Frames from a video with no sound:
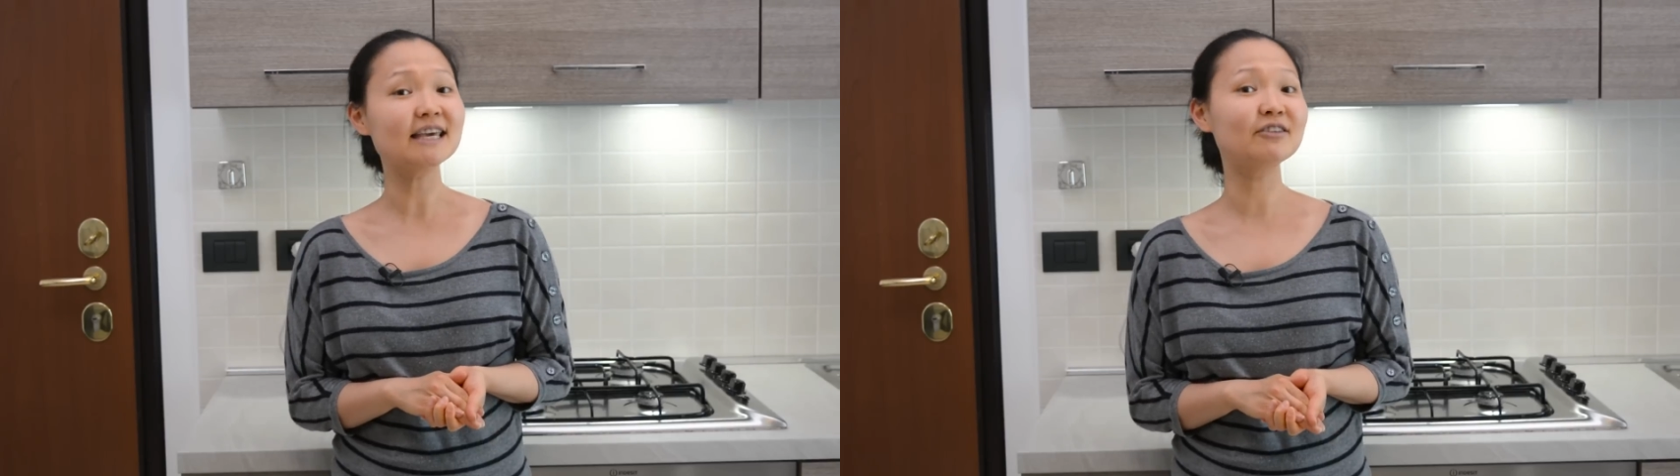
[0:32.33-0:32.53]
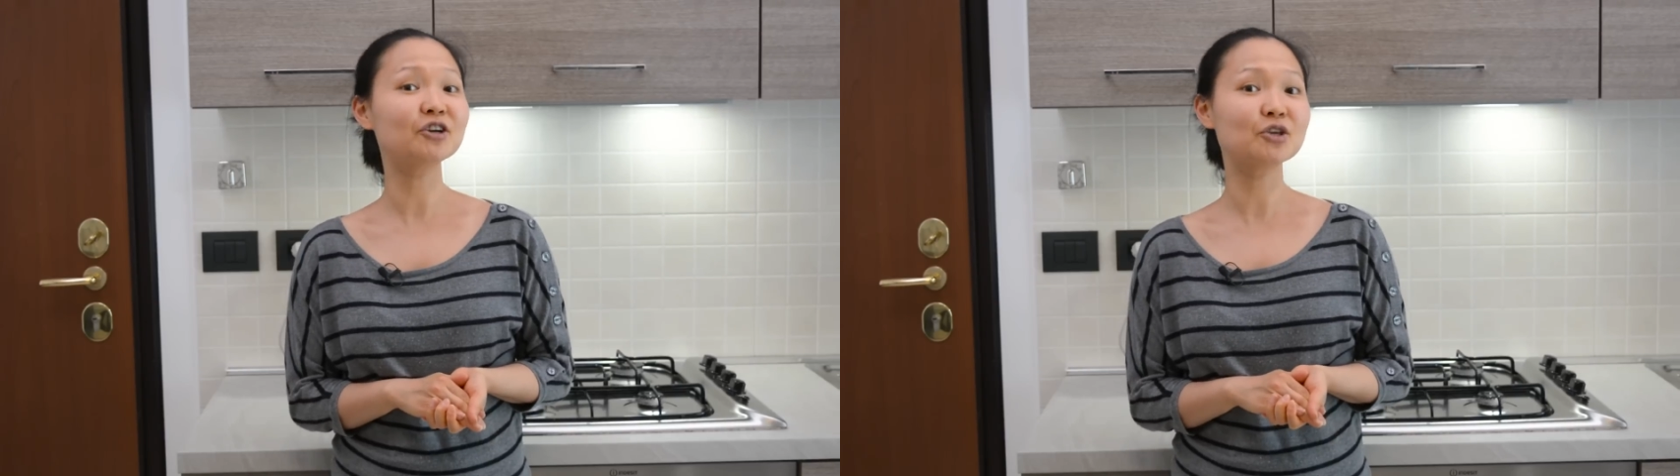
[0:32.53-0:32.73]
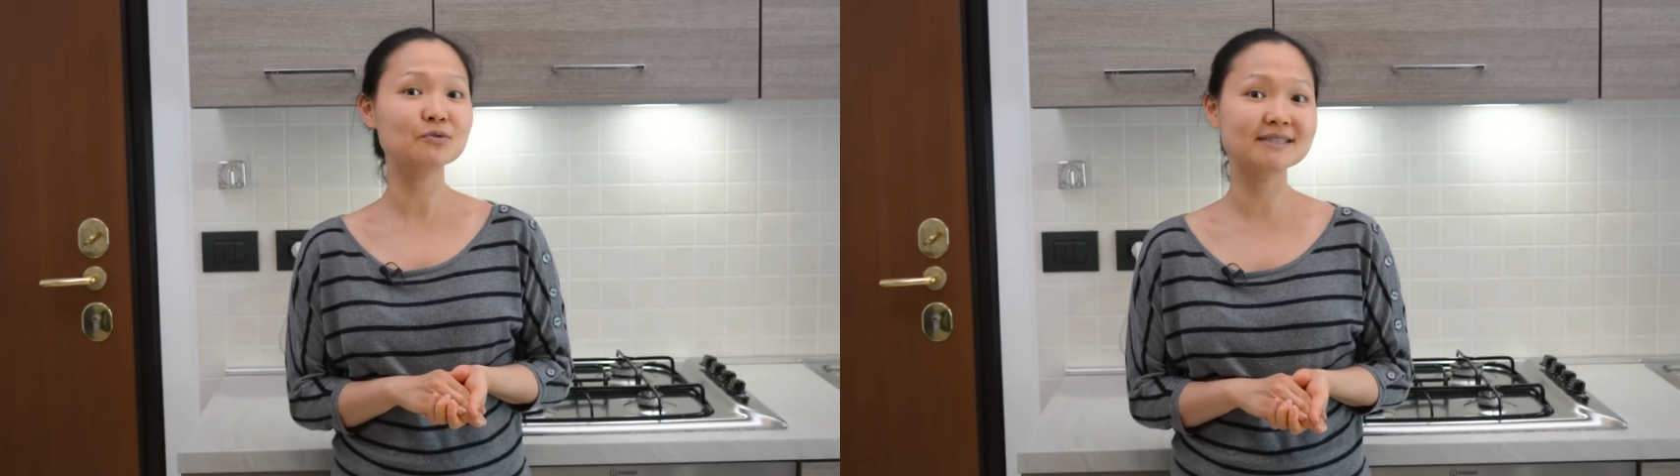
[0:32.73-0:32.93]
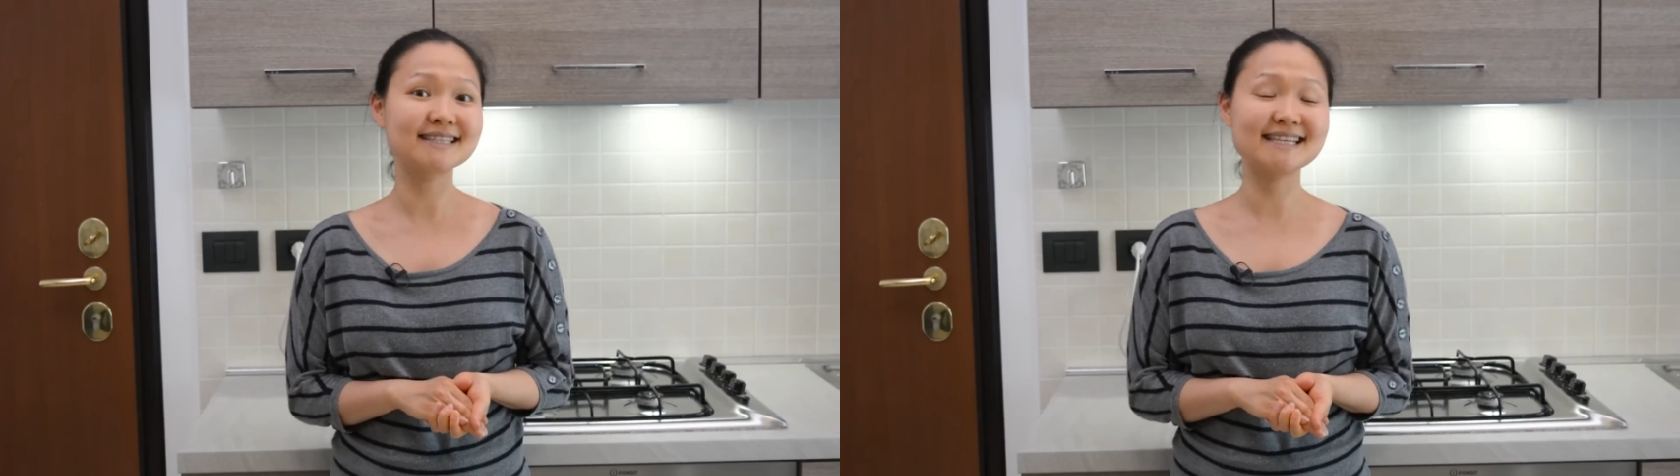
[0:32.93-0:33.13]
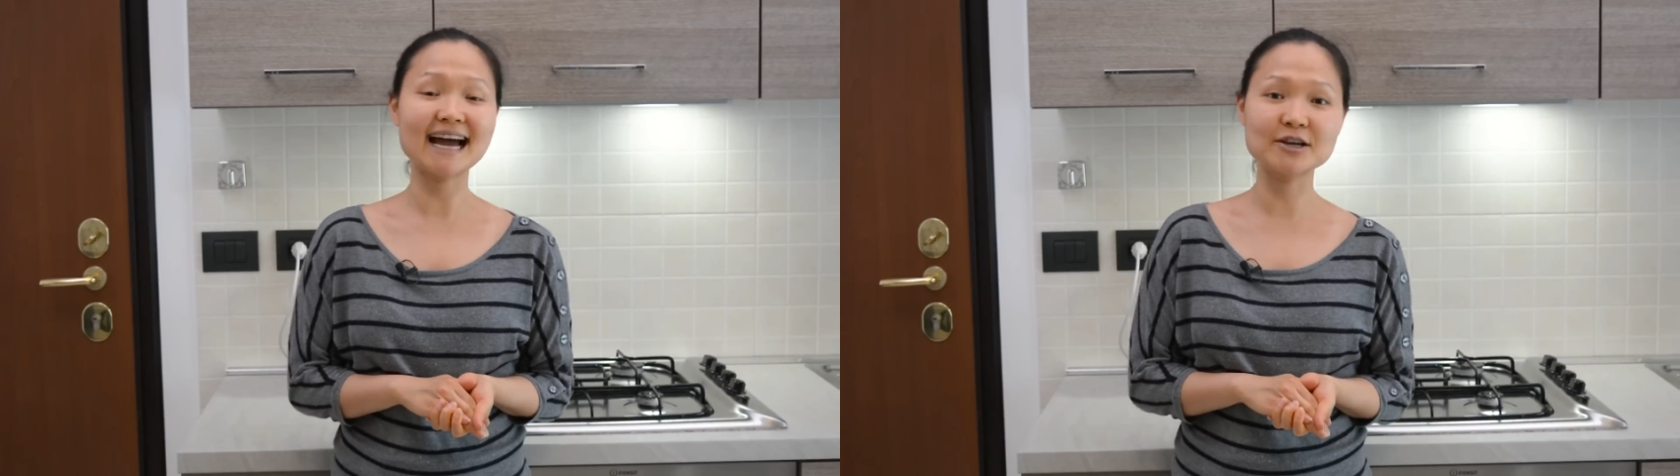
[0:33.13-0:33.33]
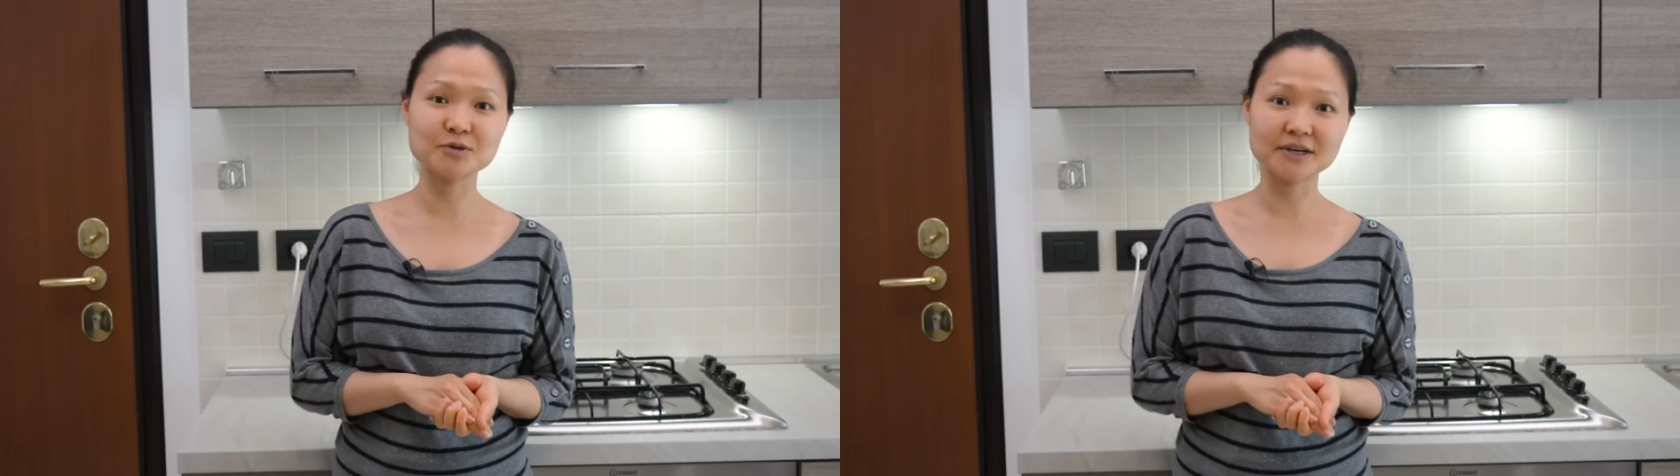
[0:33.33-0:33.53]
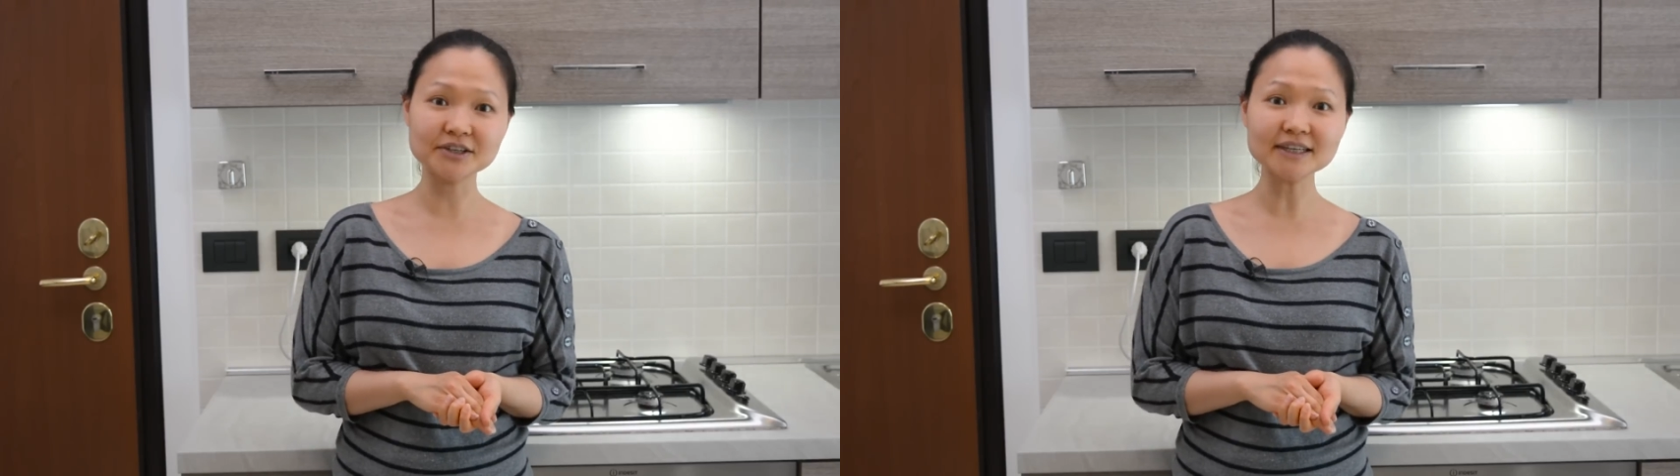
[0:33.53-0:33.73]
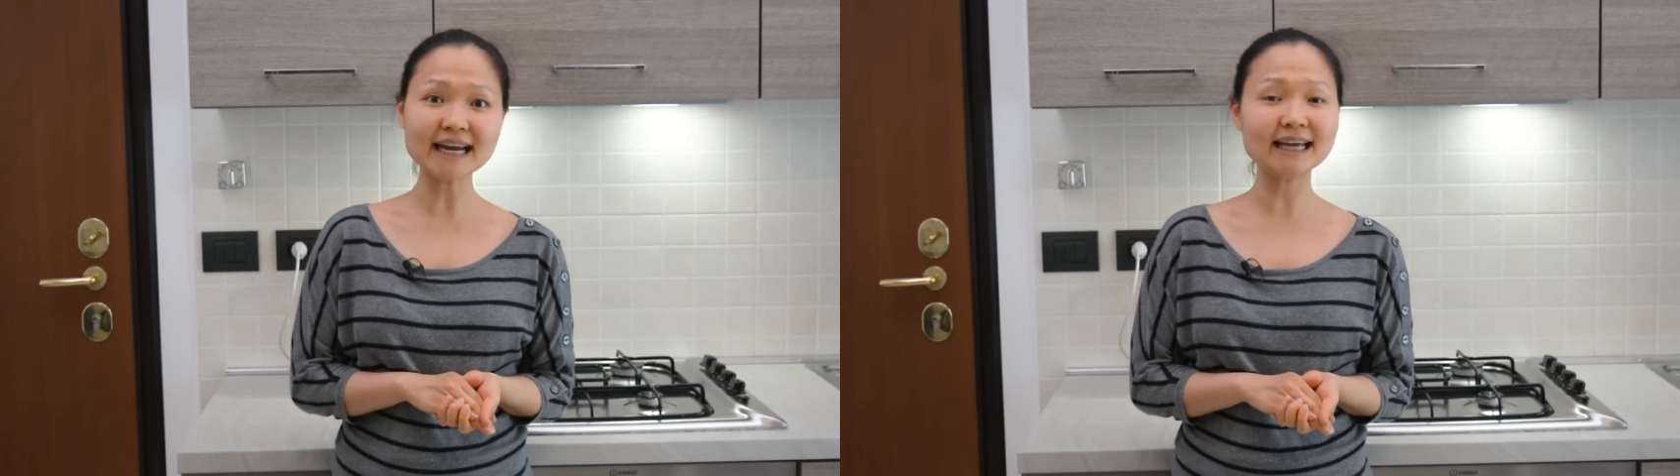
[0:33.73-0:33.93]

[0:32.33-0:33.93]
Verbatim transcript: either use a dehydrator